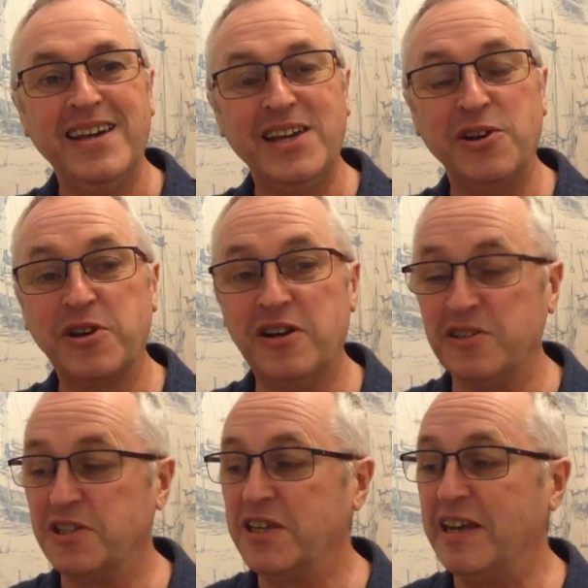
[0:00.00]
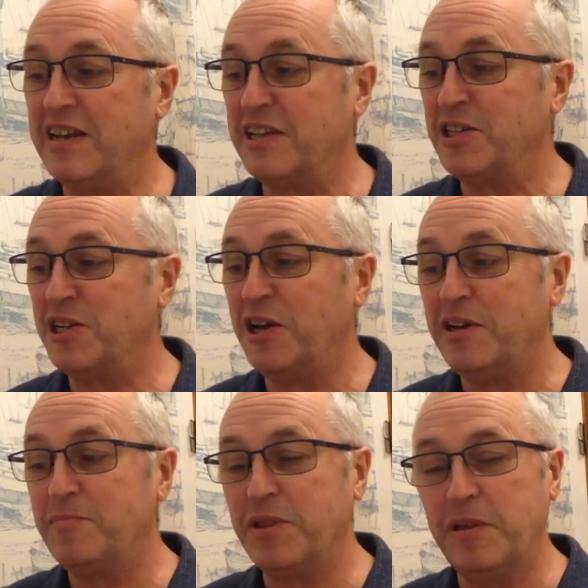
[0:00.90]
You can't see in this
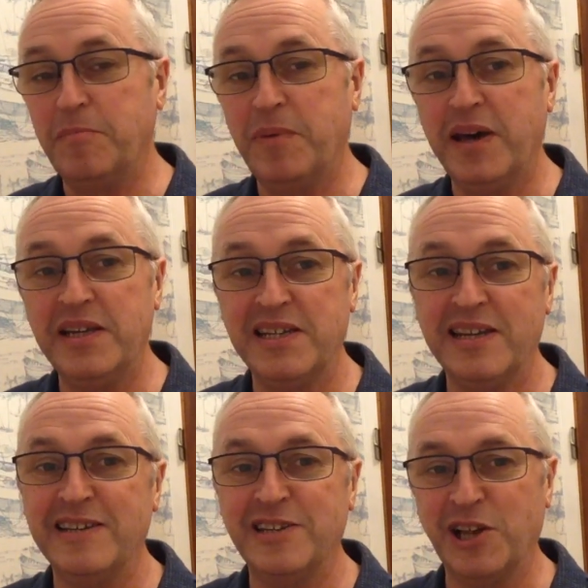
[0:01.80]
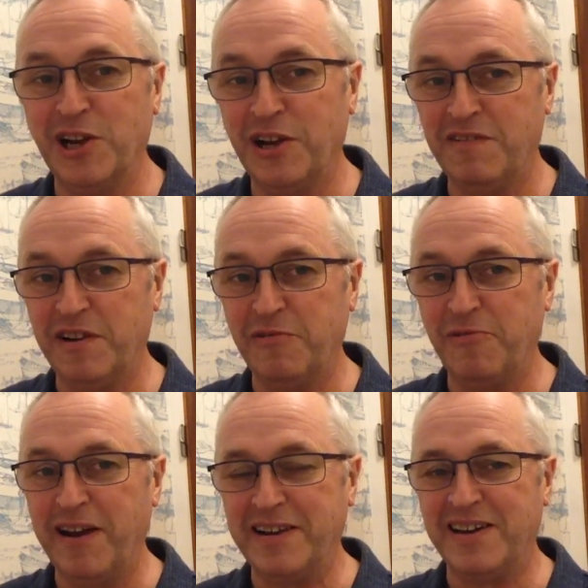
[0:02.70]
light, but the base is a lovely
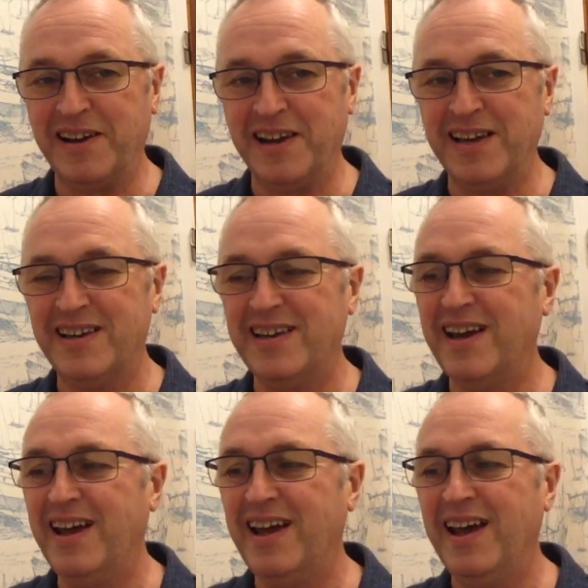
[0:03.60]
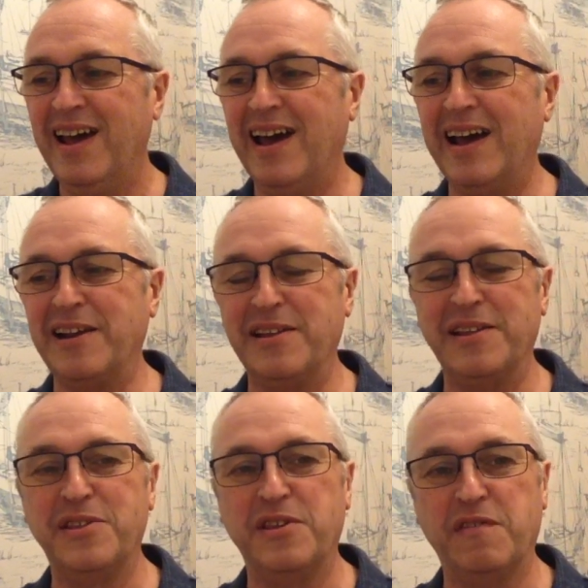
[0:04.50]
red colour and
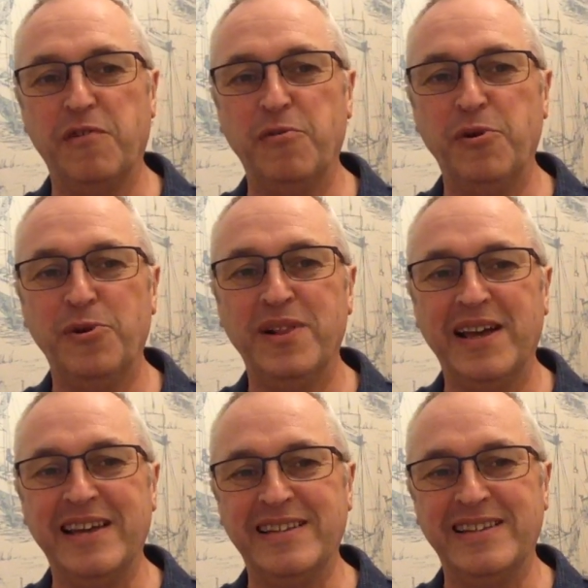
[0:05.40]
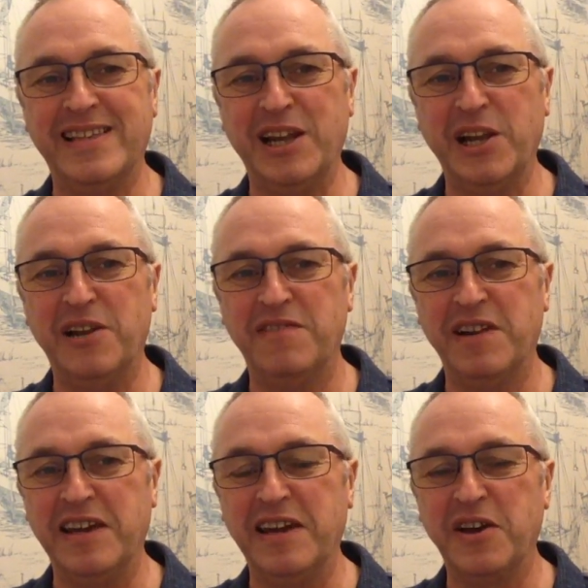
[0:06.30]
the ferrule is the
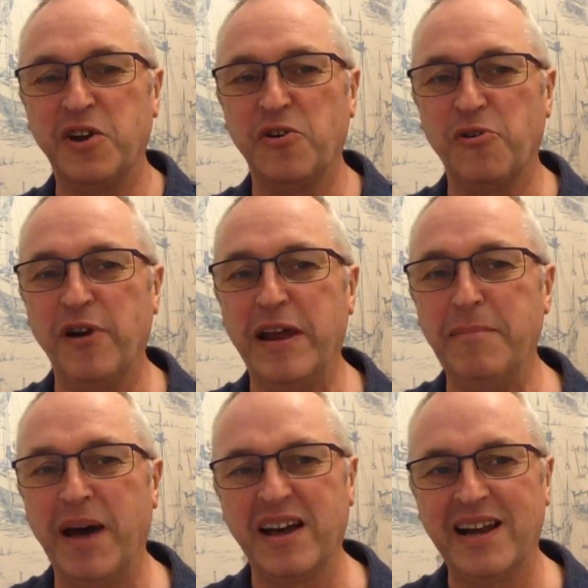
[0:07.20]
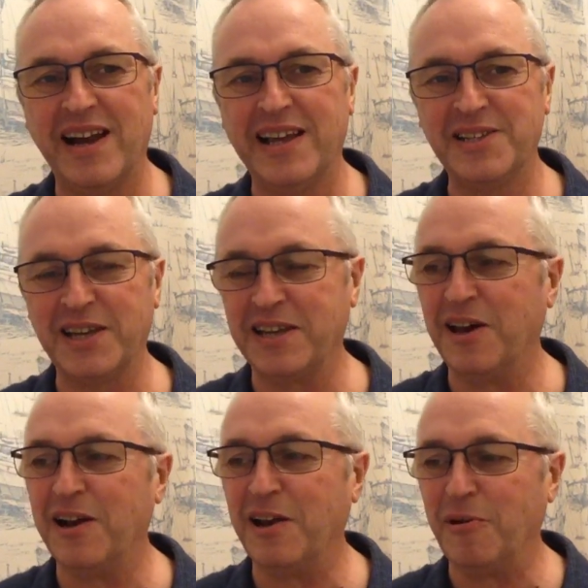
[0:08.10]
lovely cream, a classic
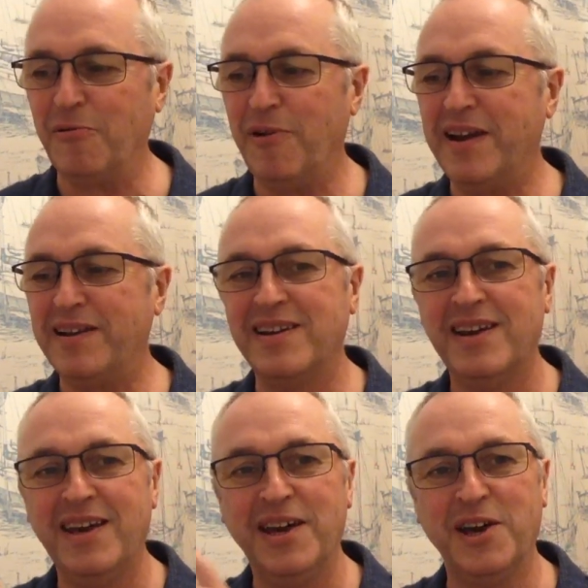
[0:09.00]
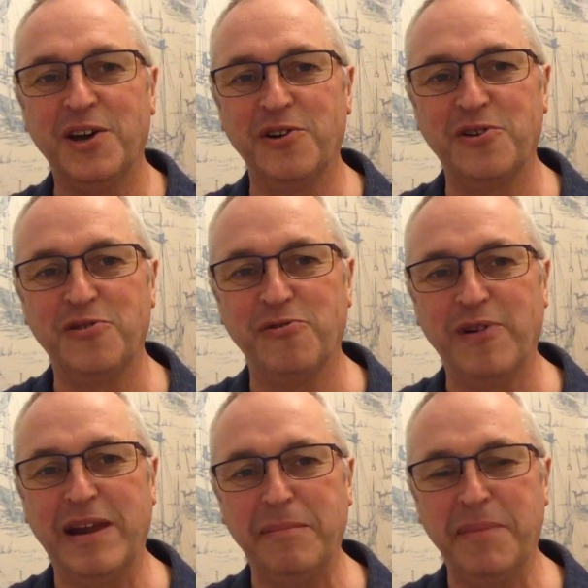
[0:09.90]
colour, red and
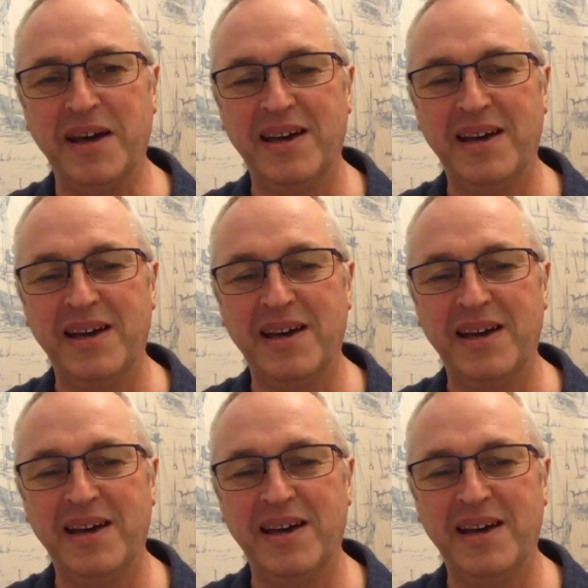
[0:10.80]
cream.